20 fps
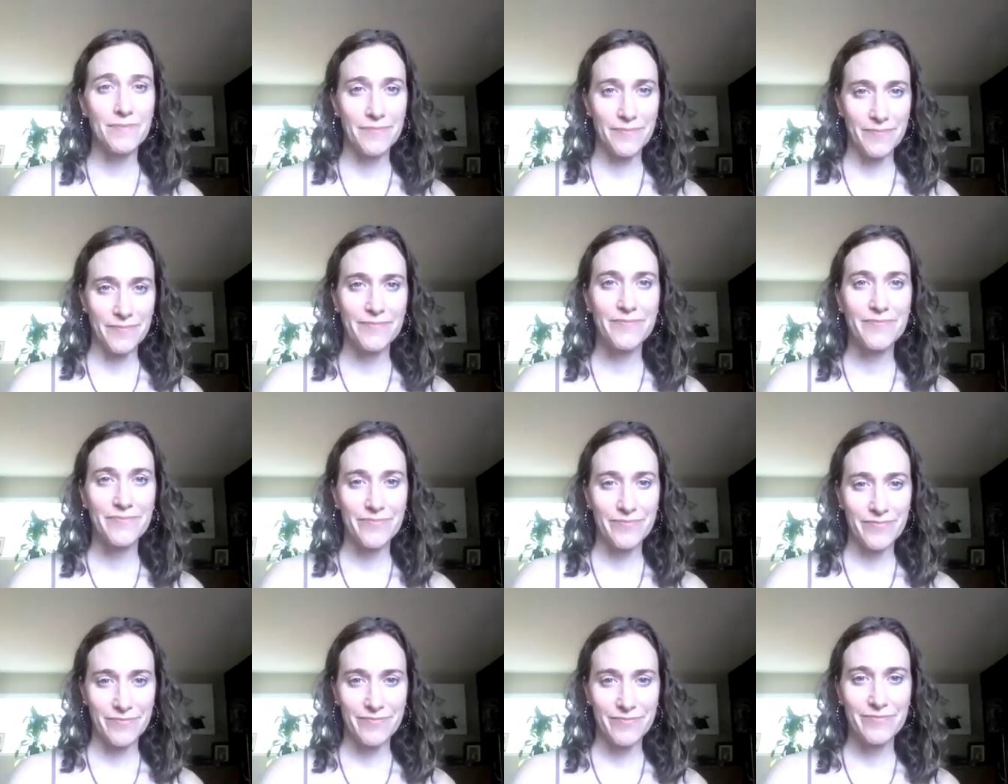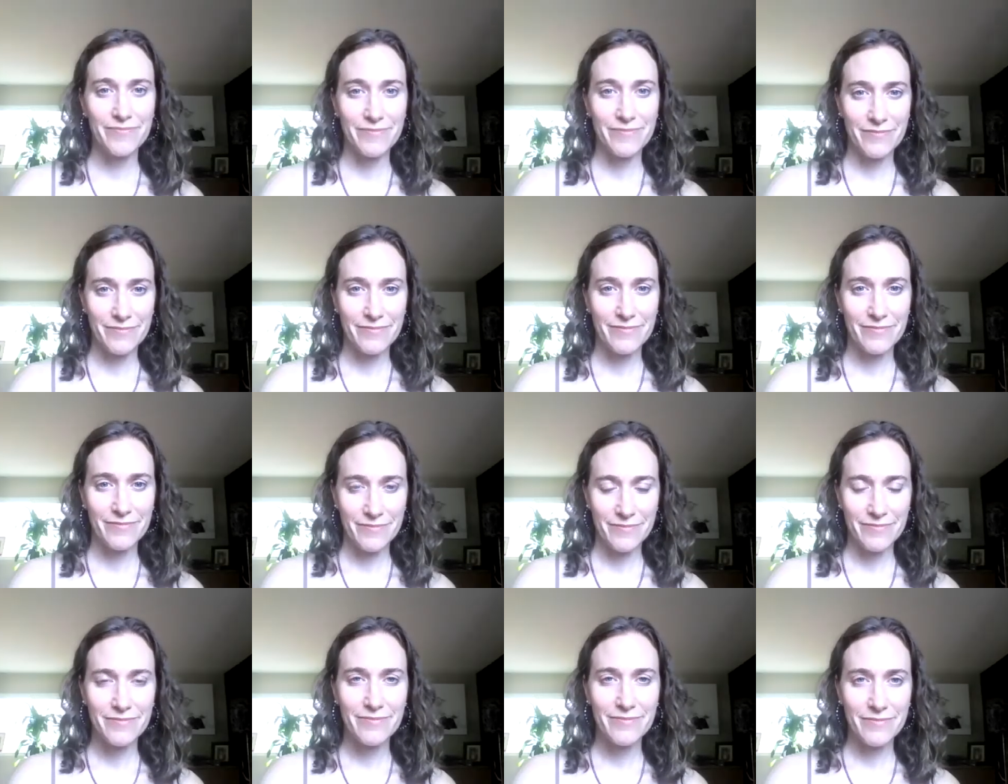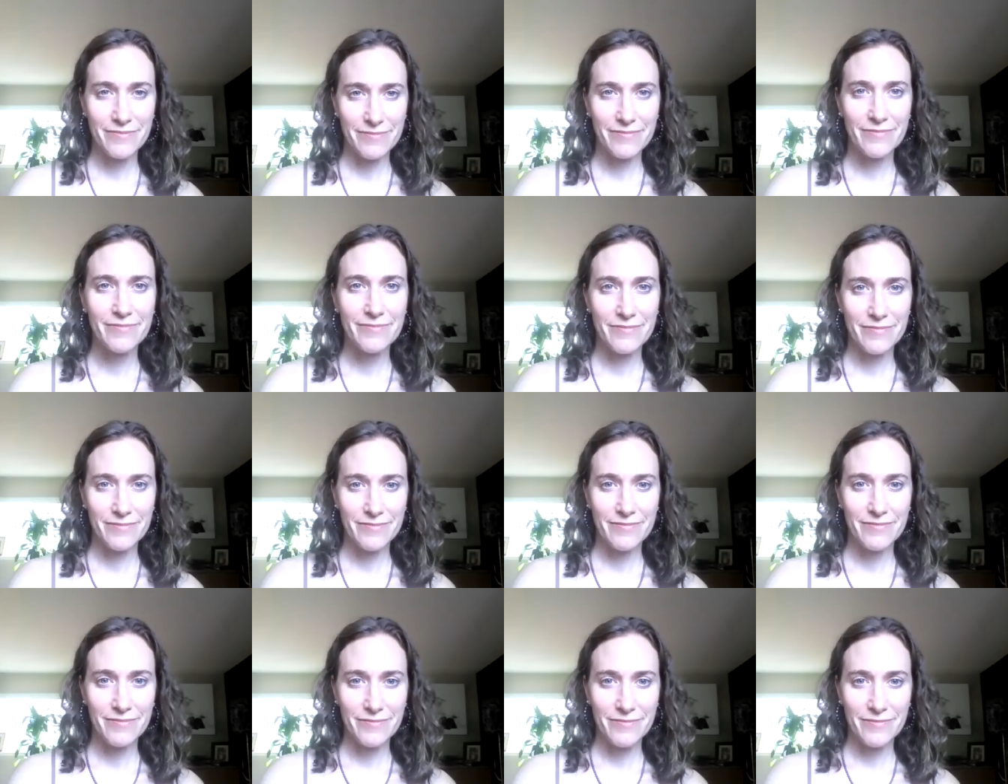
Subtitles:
that doesn't feel appropriate. It's like we should ask these